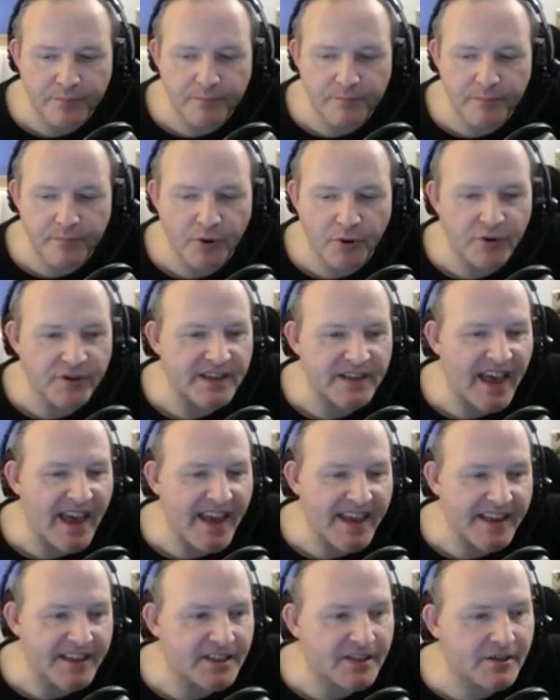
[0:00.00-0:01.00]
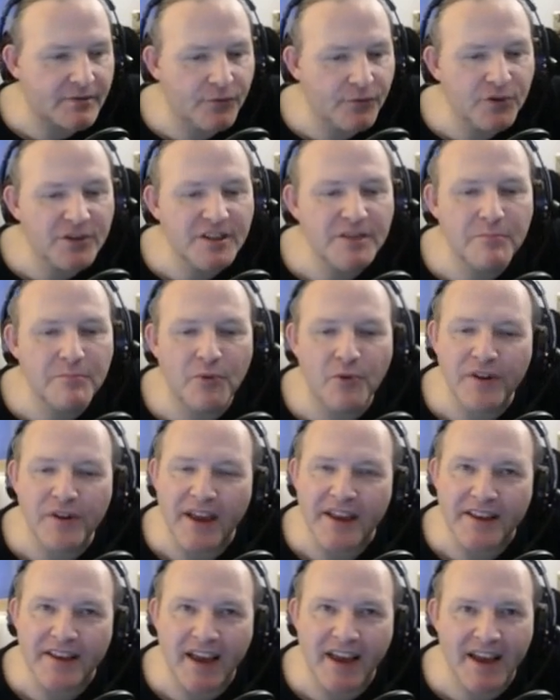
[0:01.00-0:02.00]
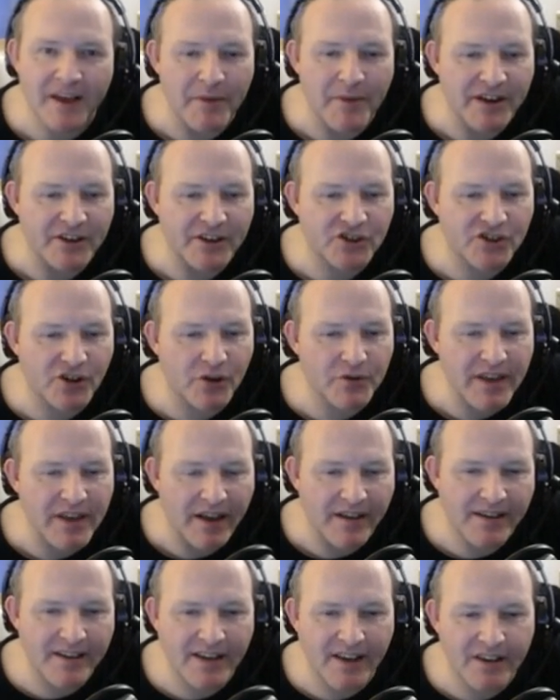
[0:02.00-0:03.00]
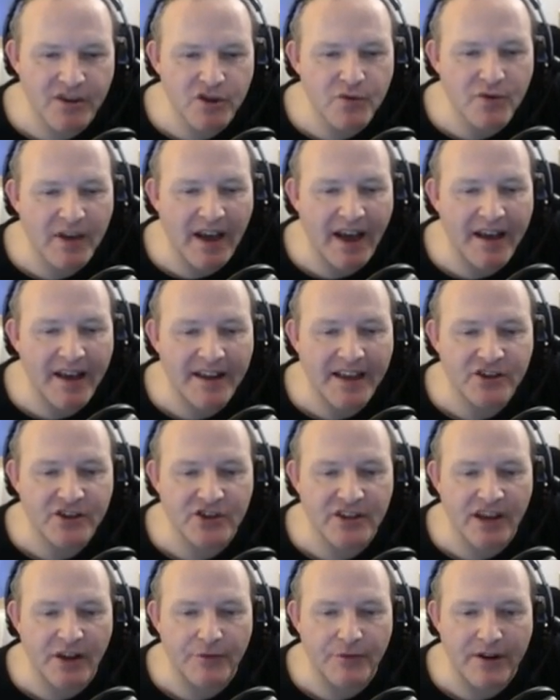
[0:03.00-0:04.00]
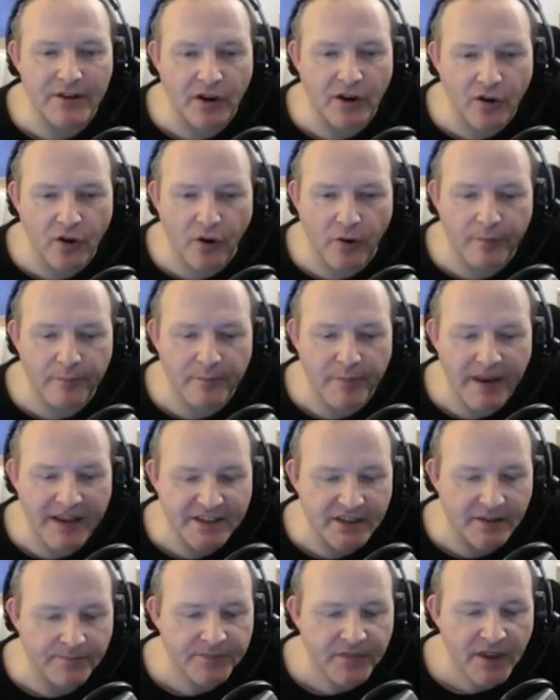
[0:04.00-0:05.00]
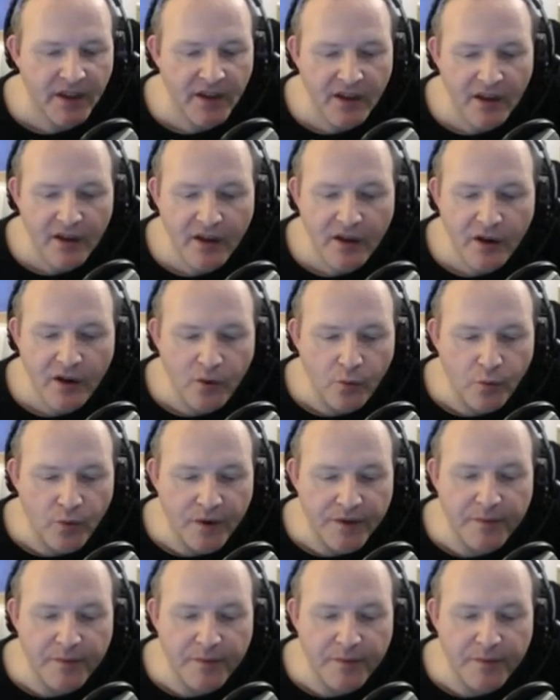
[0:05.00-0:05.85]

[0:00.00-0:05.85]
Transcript: kmh. So yeah, you can actually get around a lot better with the